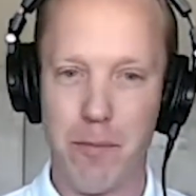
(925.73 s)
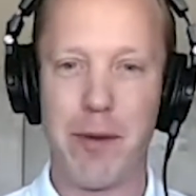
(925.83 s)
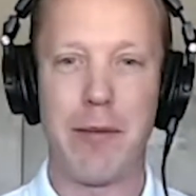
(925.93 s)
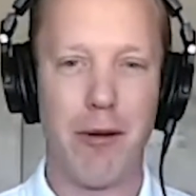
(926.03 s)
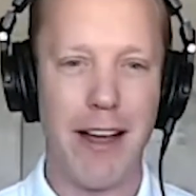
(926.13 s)

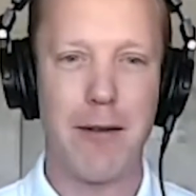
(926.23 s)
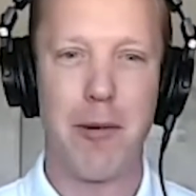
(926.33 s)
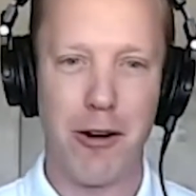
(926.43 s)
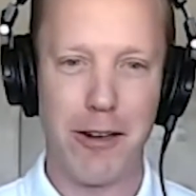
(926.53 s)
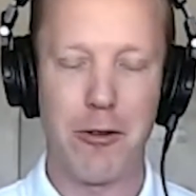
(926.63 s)
people at a
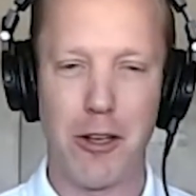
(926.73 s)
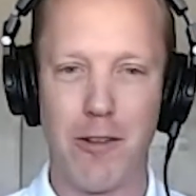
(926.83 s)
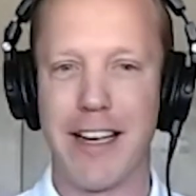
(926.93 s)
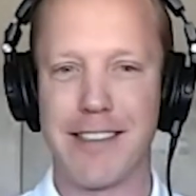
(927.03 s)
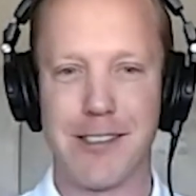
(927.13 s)
party look
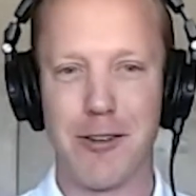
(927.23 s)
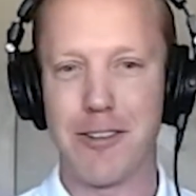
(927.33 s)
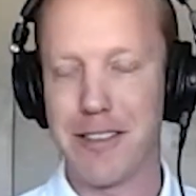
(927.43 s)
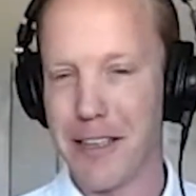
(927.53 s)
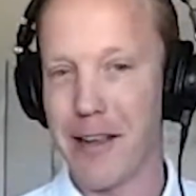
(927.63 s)
like. So
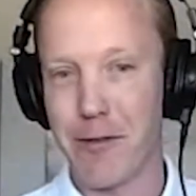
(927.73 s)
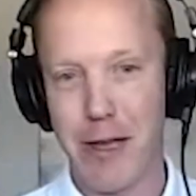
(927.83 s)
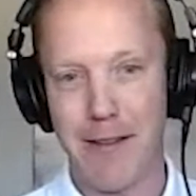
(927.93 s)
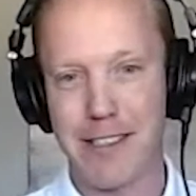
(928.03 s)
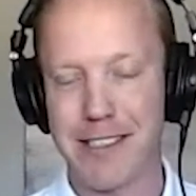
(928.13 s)
if you
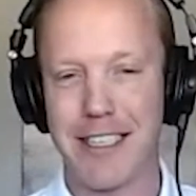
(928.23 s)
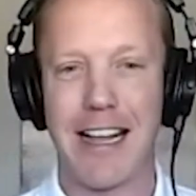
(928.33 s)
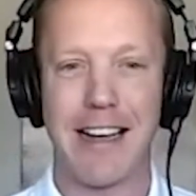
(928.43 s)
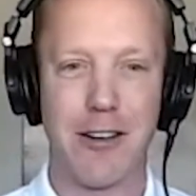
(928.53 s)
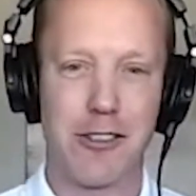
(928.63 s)
haven't seen
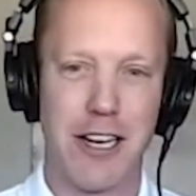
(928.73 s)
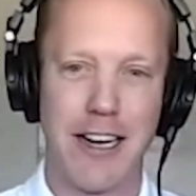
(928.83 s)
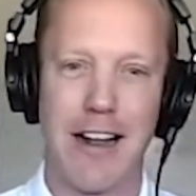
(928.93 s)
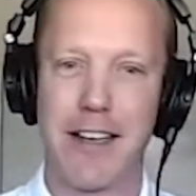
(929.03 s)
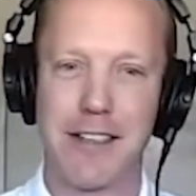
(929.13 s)
that, go check
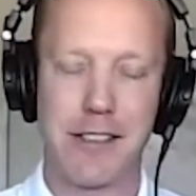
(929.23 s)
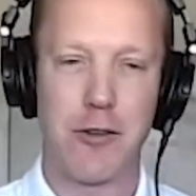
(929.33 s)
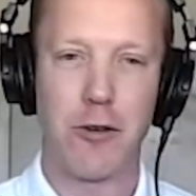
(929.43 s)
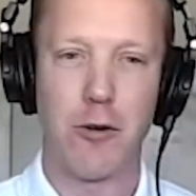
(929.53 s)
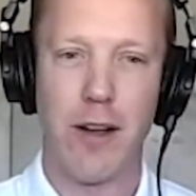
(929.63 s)
it out. You can just
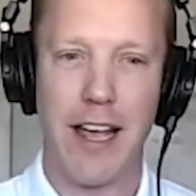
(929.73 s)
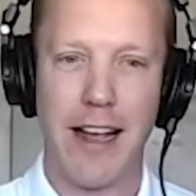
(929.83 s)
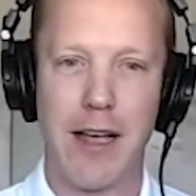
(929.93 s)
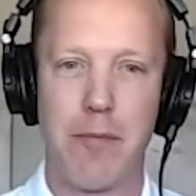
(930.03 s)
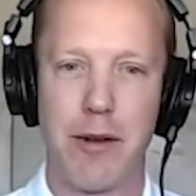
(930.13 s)
Google
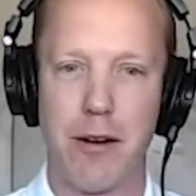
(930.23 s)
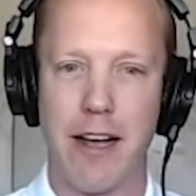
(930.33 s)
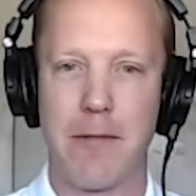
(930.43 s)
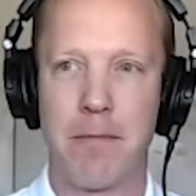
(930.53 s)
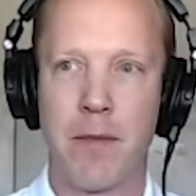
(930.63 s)
AI beer
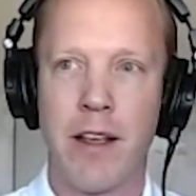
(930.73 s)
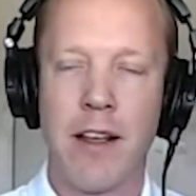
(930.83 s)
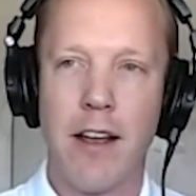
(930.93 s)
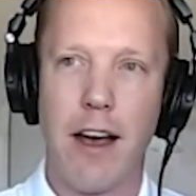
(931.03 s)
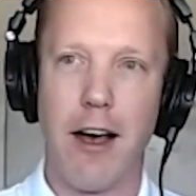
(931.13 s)
ad.
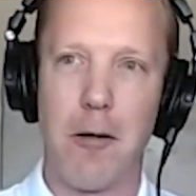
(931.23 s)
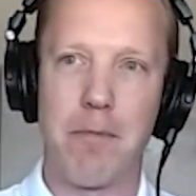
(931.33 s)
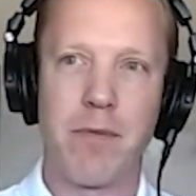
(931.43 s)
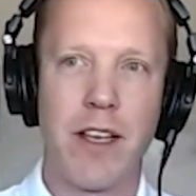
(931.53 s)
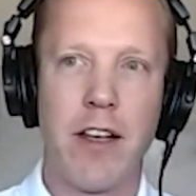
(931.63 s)

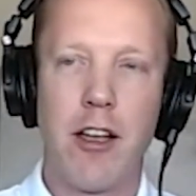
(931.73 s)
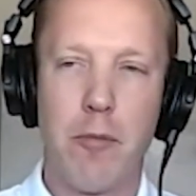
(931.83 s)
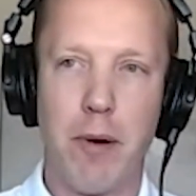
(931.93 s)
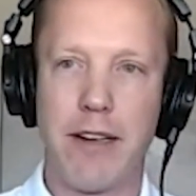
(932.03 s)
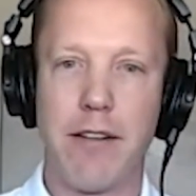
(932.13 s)

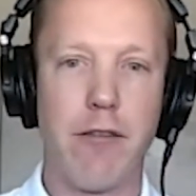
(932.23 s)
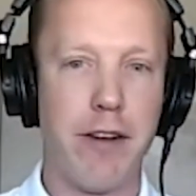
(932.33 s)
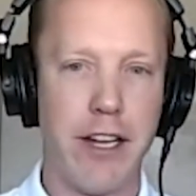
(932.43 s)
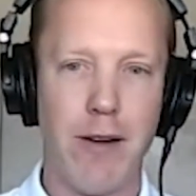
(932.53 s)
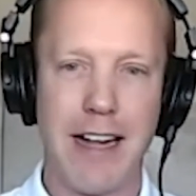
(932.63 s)
But
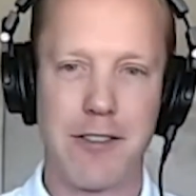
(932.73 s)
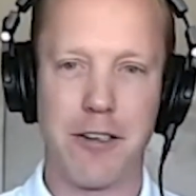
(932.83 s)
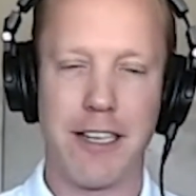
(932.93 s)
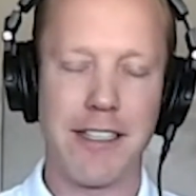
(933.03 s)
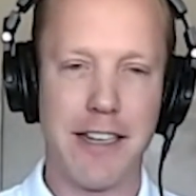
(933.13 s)
video ads are
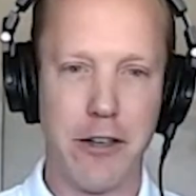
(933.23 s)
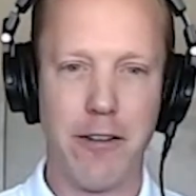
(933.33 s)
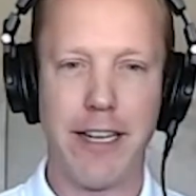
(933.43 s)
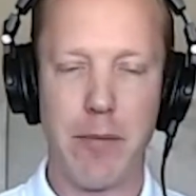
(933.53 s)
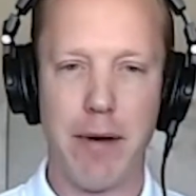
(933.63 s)
going to continue
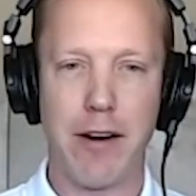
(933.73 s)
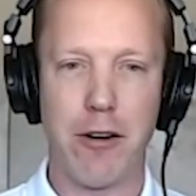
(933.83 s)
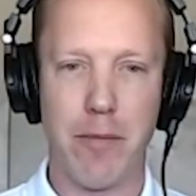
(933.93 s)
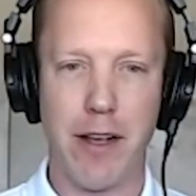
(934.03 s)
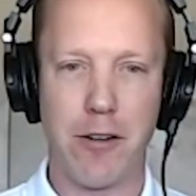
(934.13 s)
to get better
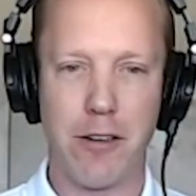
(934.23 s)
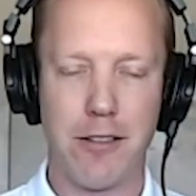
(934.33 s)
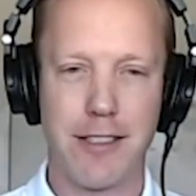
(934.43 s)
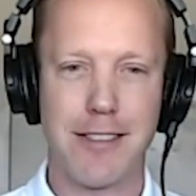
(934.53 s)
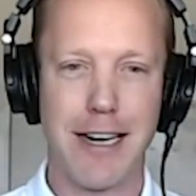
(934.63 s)
and better.
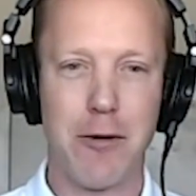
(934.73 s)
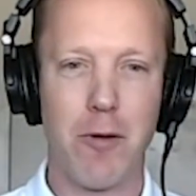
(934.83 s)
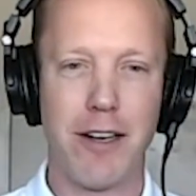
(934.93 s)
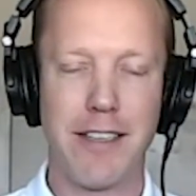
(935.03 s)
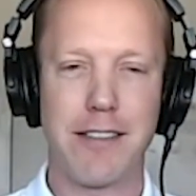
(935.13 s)
The second
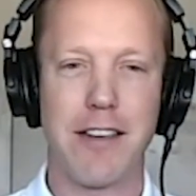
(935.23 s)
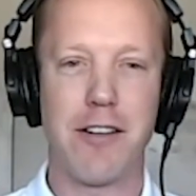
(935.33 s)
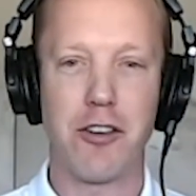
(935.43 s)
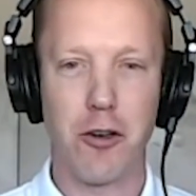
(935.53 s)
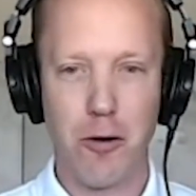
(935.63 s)
one is
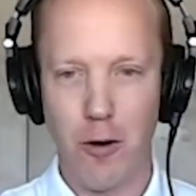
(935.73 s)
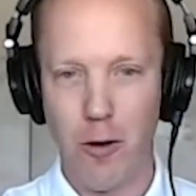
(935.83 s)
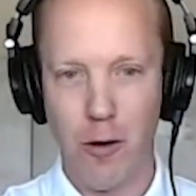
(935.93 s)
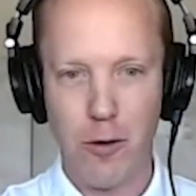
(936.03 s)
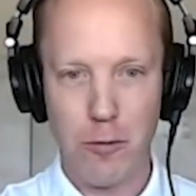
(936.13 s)

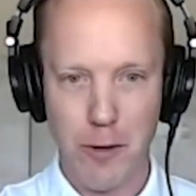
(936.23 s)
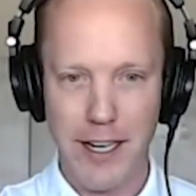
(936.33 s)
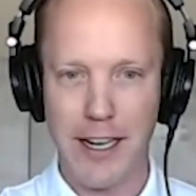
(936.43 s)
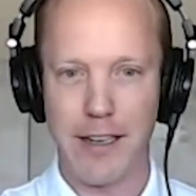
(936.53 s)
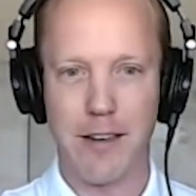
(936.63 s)
neural
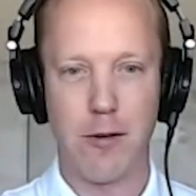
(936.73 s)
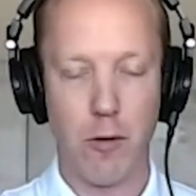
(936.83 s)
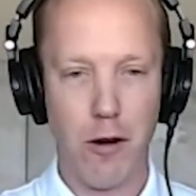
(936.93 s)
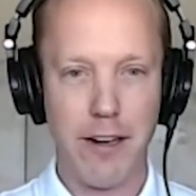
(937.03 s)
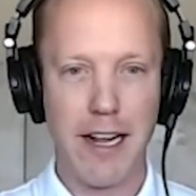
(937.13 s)
reading.
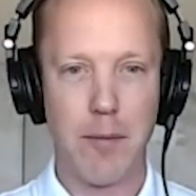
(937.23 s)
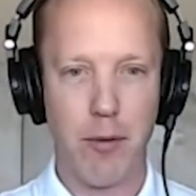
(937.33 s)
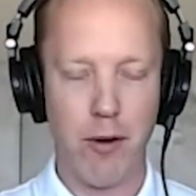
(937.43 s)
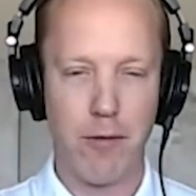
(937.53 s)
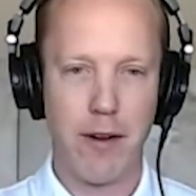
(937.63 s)
We're already at a
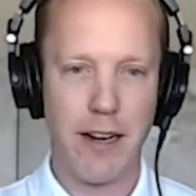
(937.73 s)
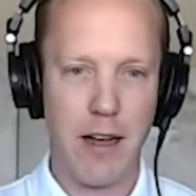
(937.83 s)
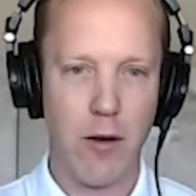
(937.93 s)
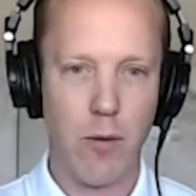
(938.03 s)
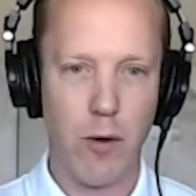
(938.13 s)
point right
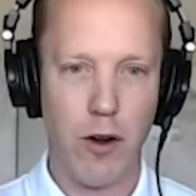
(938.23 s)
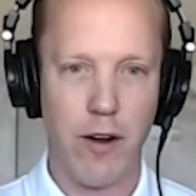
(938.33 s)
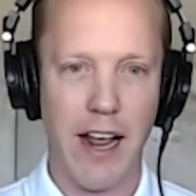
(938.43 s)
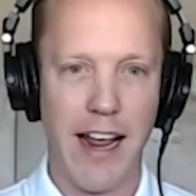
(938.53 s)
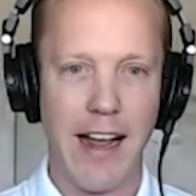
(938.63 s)
now
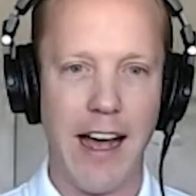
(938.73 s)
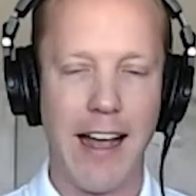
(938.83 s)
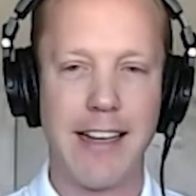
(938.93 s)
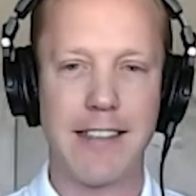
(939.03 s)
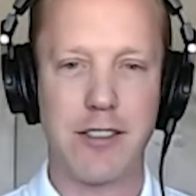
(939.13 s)
where
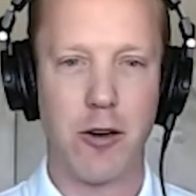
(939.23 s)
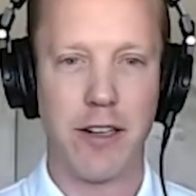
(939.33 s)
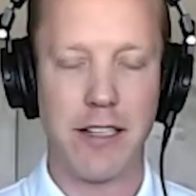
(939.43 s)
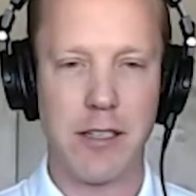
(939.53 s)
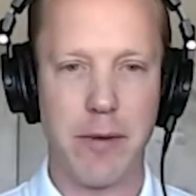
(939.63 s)
AI is
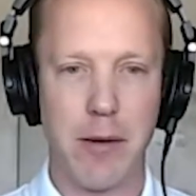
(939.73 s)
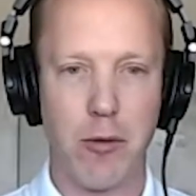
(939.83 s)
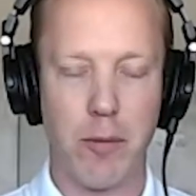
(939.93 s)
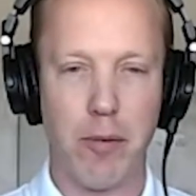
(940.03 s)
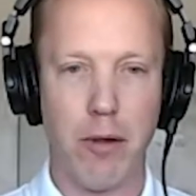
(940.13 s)
starting to be
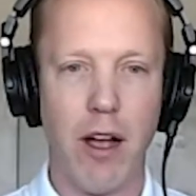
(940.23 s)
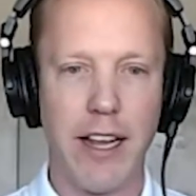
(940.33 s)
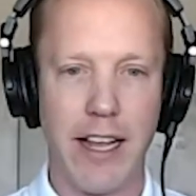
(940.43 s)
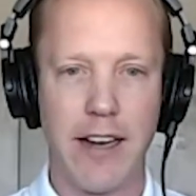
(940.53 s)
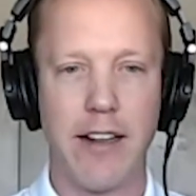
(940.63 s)
able to
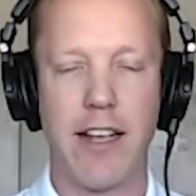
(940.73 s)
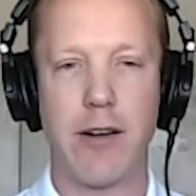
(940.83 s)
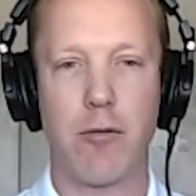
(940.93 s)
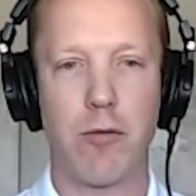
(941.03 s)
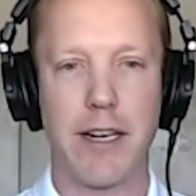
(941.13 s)
plug in
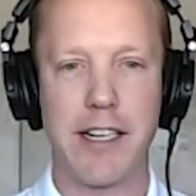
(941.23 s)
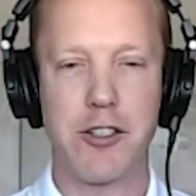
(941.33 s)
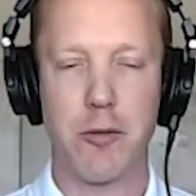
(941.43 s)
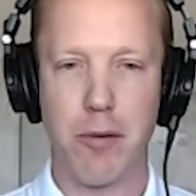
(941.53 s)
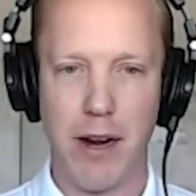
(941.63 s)
and read
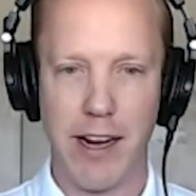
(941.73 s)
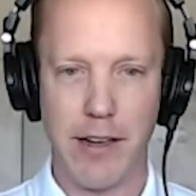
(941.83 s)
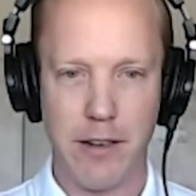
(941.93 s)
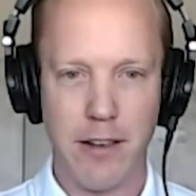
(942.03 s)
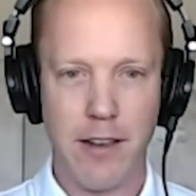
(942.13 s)
your brain.
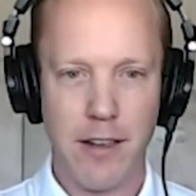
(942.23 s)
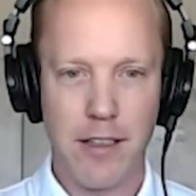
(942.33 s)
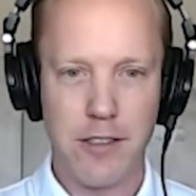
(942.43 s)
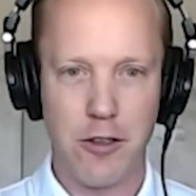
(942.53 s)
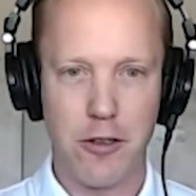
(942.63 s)

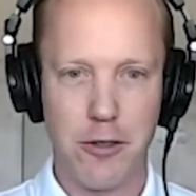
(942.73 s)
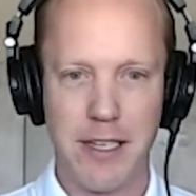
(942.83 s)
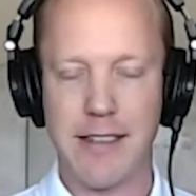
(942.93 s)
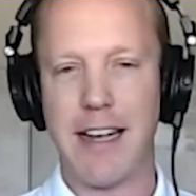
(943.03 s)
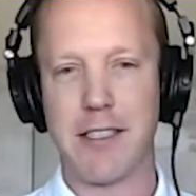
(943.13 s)
So they're
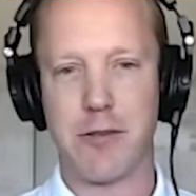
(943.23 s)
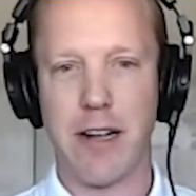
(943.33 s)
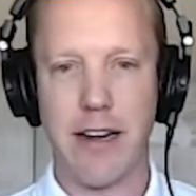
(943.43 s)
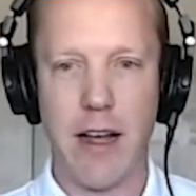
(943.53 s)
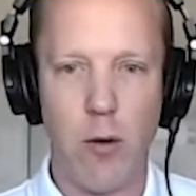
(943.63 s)
doing tests
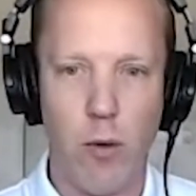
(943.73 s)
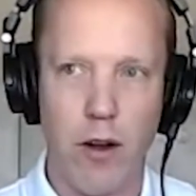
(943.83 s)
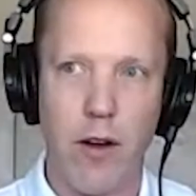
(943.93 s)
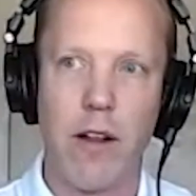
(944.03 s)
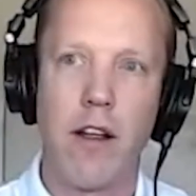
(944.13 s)
right now
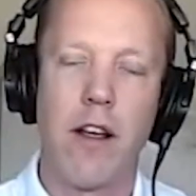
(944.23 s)
where